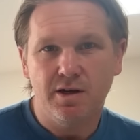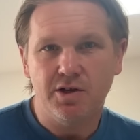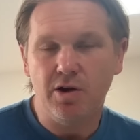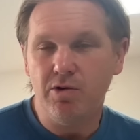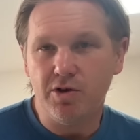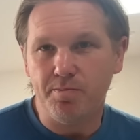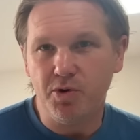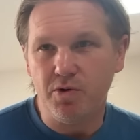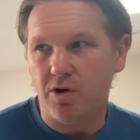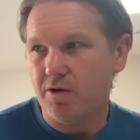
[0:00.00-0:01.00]
You don't look at
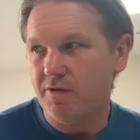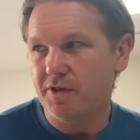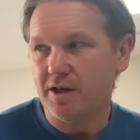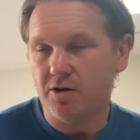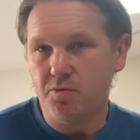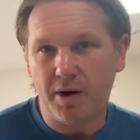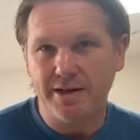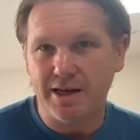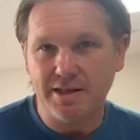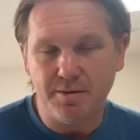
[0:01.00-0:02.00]
Boudehont and think, who
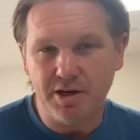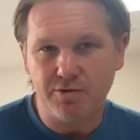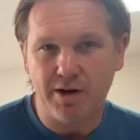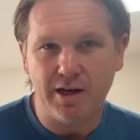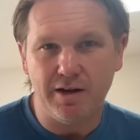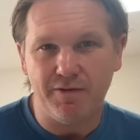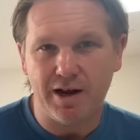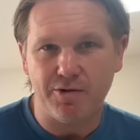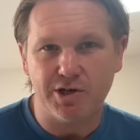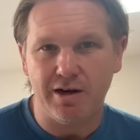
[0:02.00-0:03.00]
plays 80 minutes regularly for La
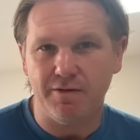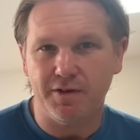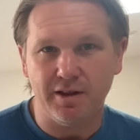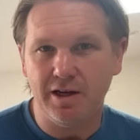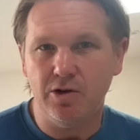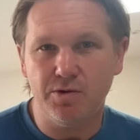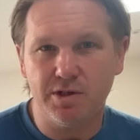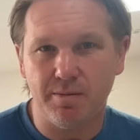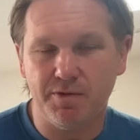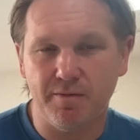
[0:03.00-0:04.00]
Rochelle, and think they lose
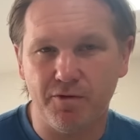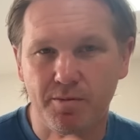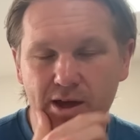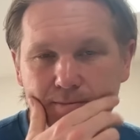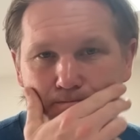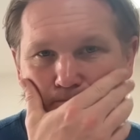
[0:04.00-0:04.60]
something from him.